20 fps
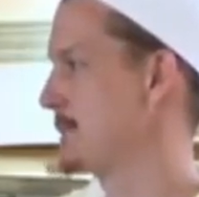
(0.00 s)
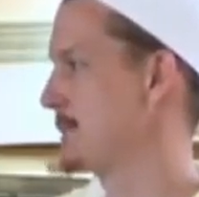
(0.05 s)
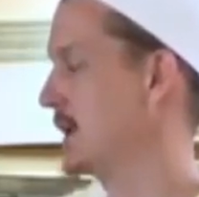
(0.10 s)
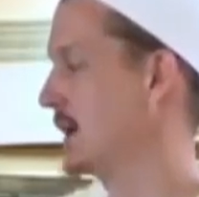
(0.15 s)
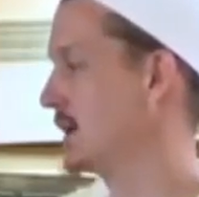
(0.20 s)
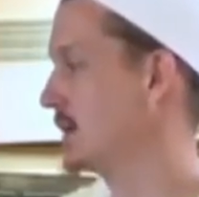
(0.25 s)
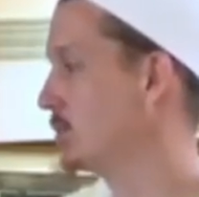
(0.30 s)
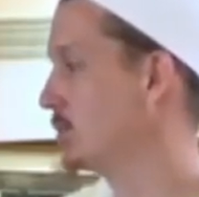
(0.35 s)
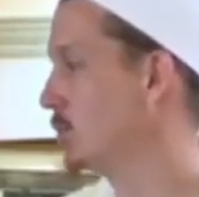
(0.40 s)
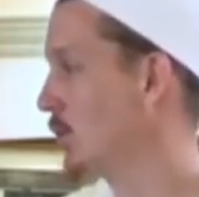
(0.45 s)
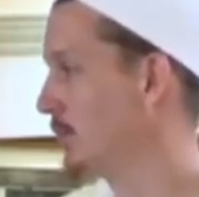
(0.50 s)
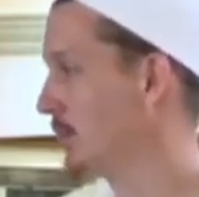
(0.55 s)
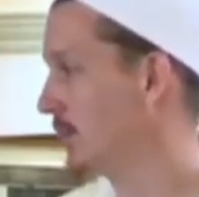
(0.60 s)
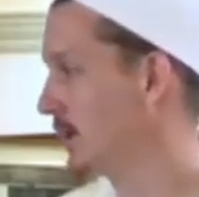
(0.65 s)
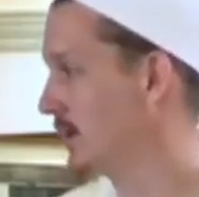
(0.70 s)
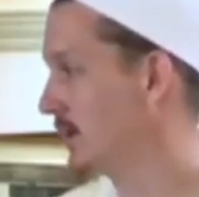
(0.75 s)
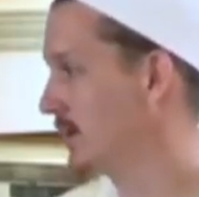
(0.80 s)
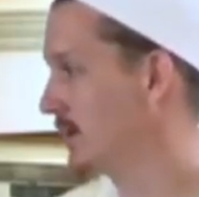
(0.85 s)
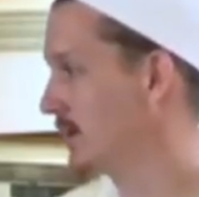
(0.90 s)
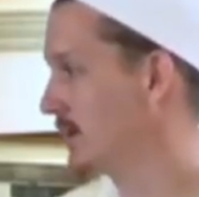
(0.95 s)
Al-Mu'min.
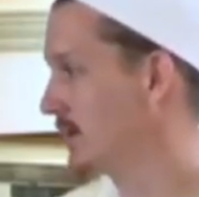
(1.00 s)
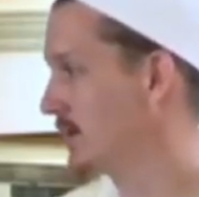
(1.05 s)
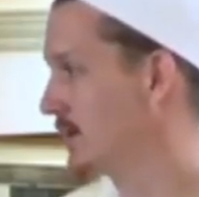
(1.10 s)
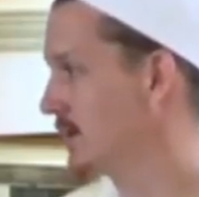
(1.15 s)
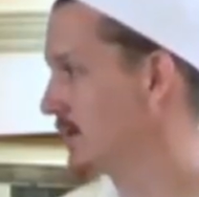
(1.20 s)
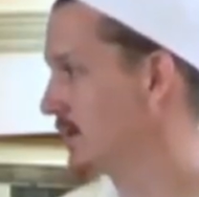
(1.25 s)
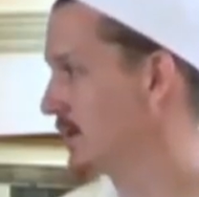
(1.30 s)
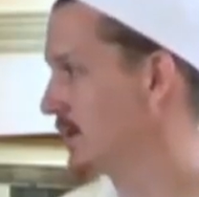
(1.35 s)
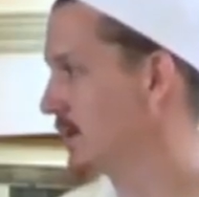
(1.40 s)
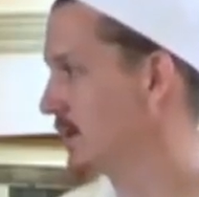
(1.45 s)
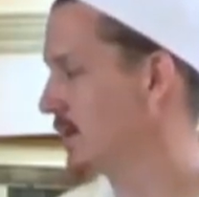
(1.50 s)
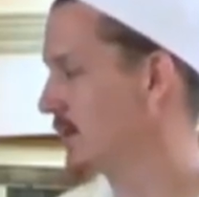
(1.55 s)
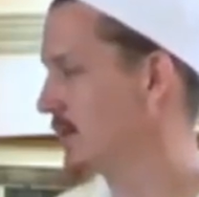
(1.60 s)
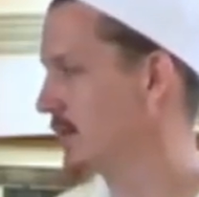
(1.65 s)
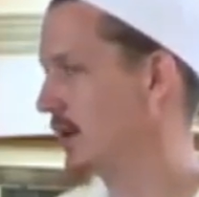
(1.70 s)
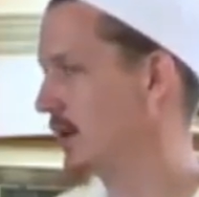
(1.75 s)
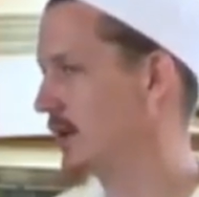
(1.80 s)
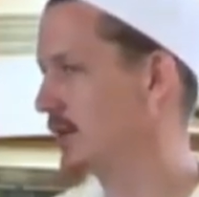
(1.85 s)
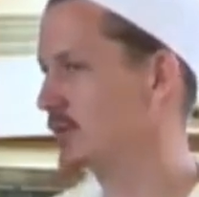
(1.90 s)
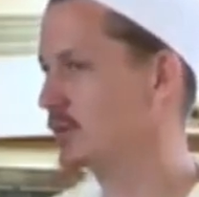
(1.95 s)

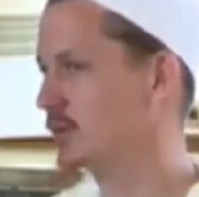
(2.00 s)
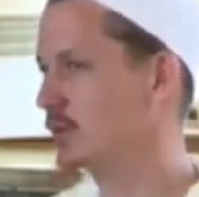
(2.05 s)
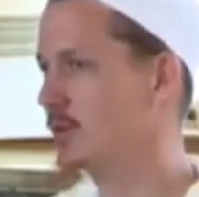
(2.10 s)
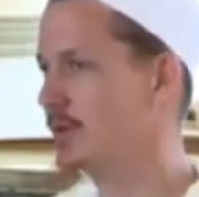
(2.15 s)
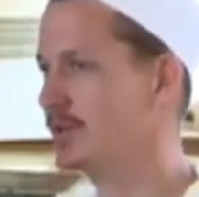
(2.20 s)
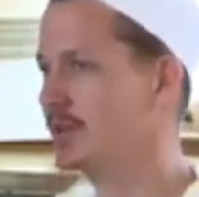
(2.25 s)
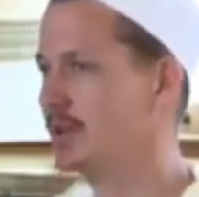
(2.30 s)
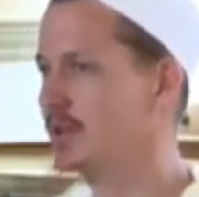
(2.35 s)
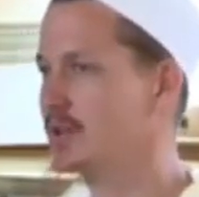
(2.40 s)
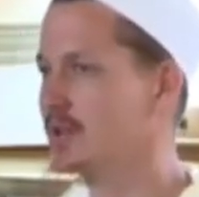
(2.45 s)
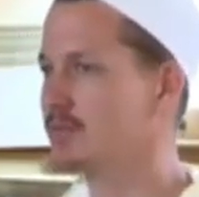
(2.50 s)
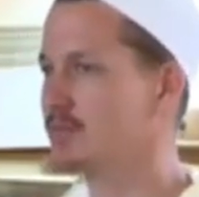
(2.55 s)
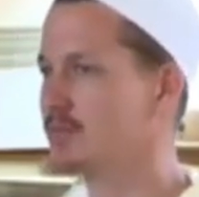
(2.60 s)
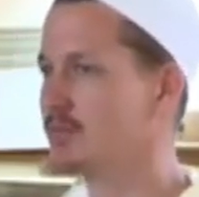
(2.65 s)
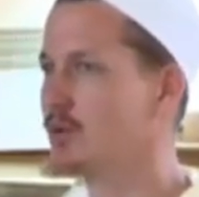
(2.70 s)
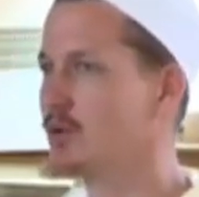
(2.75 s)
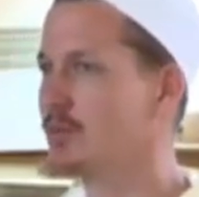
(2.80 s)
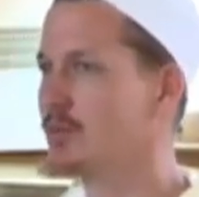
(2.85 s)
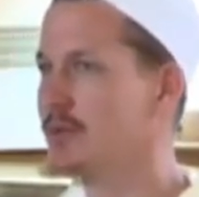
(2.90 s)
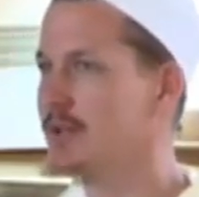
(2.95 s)
Right, so when we think of
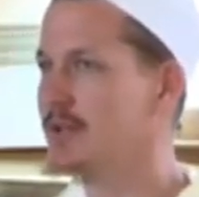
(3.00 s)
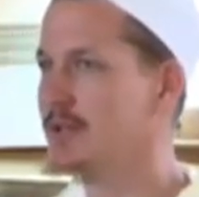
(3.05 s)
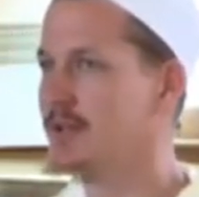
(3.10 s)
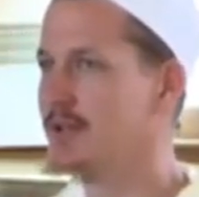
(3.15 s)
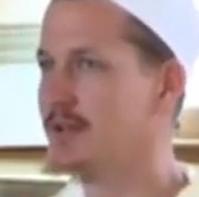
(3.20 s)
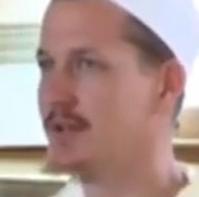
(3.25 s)
mu'min